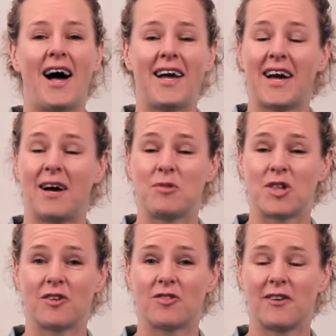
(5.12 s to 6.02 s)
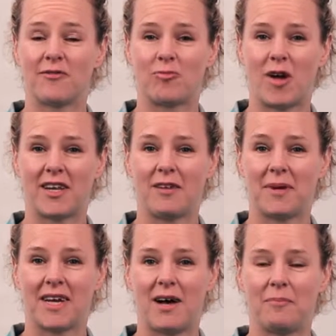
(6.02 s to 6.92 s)
Hi, I'm Shankara from Run and
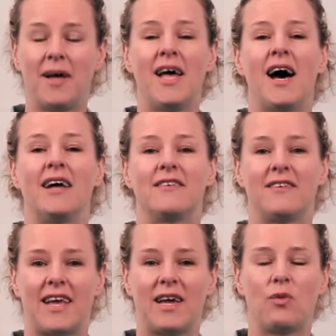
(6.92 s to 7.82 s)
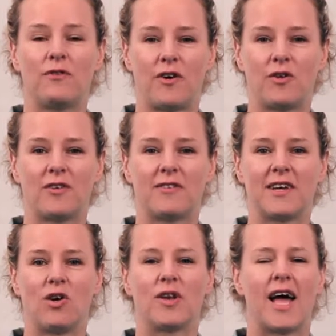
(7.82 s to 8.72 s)
Become, and today we're
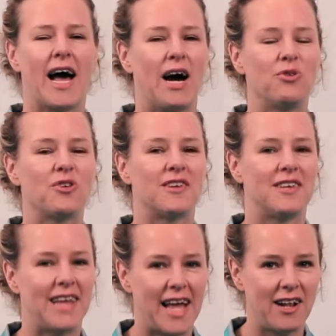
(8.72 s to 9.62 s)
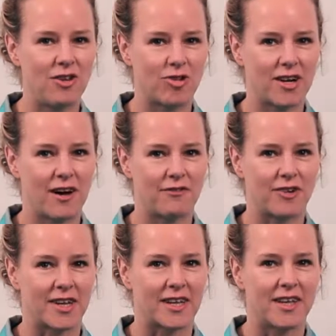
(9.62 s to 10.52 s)
focusing on how to nail your
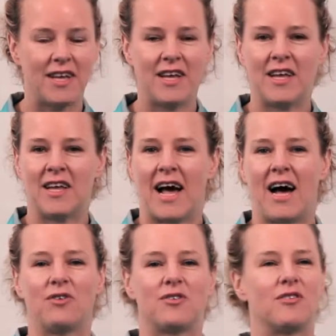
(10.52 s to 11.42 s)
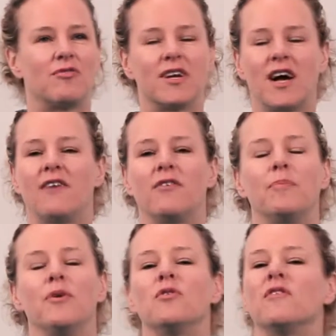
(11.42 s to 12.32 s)
recovery, how to
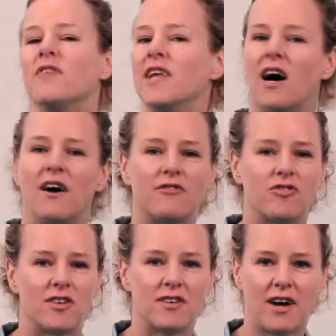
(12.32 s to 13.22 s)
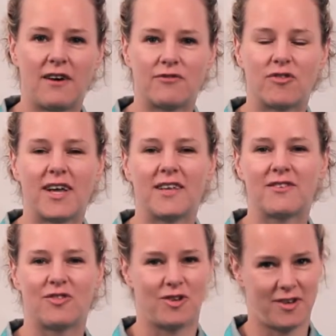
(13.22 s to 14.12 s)
recover beautifully after a tough
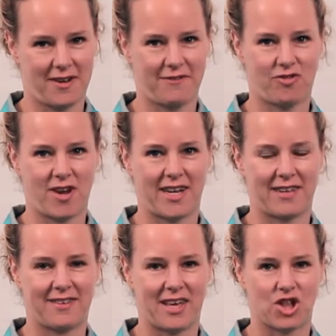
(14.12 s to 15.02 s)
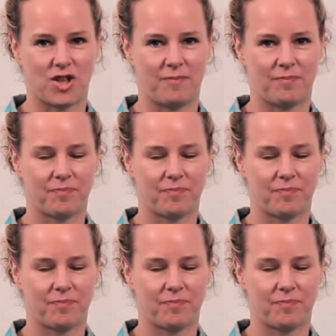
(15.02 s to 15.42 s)
race or a tough training session.